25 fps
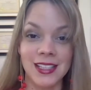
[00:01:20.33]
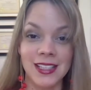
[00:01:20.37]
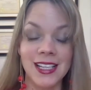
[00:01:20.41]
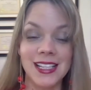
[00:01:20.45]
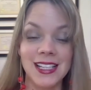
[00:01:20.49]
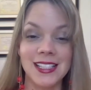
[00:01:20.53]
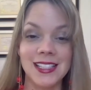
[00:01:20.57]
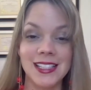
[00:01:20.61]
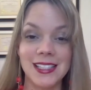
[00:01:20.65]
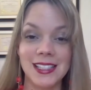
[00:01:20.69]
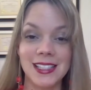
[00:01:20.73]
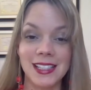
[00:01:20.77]

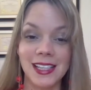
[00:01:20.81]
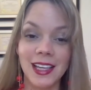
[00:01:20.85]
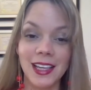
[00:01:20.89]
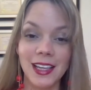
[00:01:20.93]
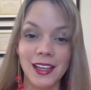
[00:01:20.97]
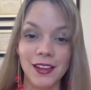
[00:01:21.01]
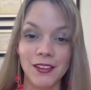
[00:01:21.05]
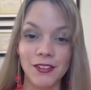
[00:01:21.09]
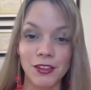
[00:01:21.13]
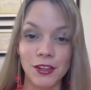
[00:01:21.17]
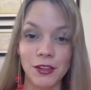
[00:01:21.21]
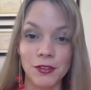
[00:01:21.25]
See
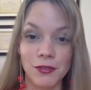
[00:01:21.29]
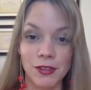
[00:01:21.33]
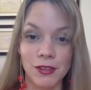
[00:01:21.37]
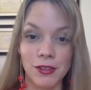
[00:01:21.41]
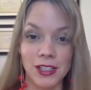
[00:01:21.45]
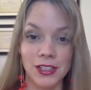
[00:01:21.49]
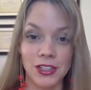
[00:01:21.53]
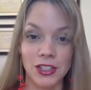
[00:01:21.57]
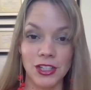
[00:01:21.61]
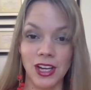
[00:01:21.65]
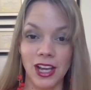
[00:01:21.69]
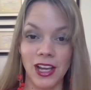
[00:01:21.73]
if you
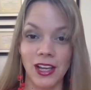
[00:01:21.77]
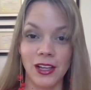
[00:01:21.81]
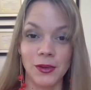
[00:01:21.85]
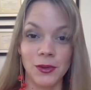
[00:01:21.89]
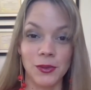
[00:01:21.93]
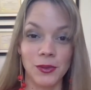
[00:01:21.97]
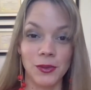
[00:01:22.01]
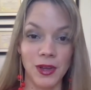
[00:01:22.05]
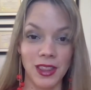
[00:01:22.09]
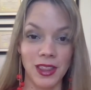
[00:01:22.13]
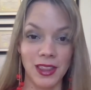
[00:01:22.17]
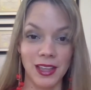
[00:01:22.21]
resonate
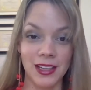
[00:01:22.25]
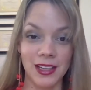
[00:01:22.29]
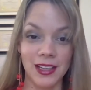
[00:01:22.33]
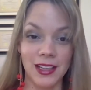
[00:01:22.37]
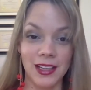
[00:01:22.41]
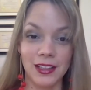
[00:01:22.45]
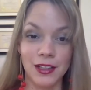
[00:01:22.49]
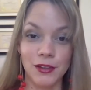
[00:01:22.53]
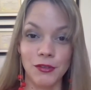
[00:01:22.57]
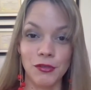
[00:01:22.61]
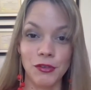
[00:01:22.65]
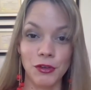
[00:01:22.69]
with it
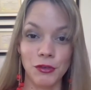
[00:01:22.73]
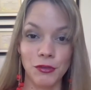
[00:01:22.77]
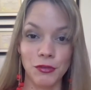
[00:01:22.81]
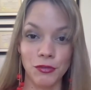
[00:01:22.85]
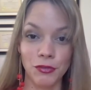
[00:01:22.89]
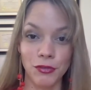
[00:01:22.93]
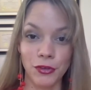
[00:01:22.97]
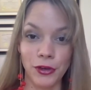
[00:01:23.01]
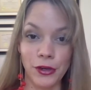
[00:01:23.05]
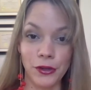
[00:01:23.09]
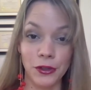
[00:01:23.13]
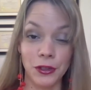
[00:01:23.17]
and if you
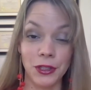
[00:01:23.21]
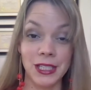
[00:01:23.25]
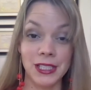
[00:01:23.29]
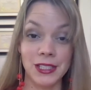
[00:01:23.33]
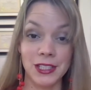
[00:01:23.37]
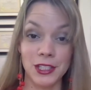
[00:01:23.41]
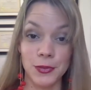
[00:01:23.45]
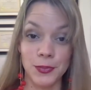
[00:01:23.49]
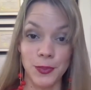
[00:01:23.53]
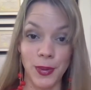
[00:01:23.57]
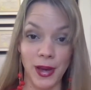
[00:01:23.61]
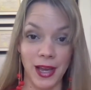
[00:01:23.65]
feel
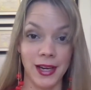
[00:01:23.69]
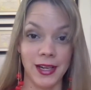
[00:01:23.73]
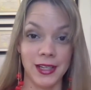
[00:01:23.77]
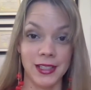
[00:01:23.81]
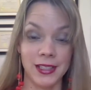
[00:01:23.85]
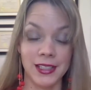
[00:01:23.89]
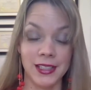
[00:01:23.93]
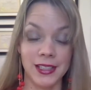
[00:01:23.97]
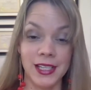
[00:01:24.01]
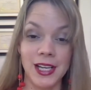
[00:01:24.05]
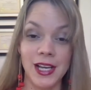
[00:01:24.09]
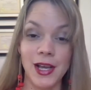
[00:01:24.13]

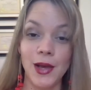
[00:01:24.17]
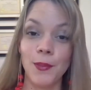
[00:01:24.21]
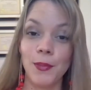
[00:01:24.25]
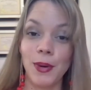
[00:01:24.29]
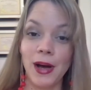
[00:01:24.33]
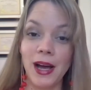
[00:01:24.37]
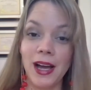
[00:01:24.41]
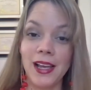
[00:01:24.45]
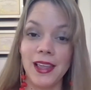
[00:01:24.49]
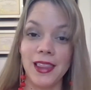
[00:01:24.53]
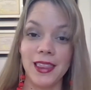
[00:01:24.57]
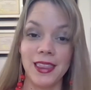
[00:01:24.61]
inspired
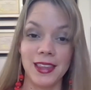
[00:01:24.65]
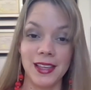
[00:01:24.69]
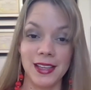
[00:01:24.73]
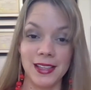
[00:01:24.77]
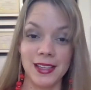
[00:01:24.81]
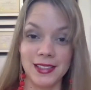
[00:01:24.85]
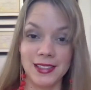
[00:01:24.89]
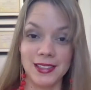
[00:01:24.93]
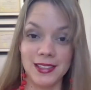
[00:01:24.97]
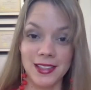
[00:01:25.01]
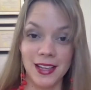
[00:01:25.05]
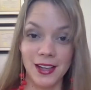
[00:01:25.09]
by
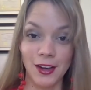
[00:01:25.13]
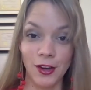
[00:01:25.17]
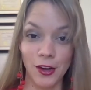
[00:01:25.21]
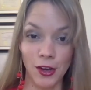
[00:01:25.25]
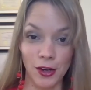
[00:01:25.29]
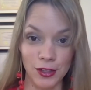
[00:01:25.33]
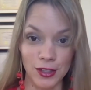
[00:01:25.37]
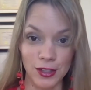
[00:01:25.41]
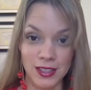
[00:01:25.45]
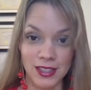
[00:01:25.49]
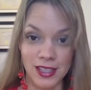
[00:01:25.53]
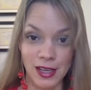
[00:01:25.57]
these
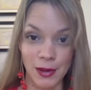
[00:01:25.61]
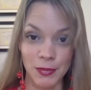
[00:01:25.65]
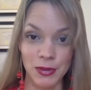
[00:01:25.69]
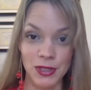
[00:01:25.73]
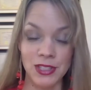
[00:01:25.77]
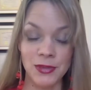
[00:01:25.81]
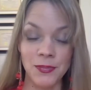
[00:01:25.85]
concepts.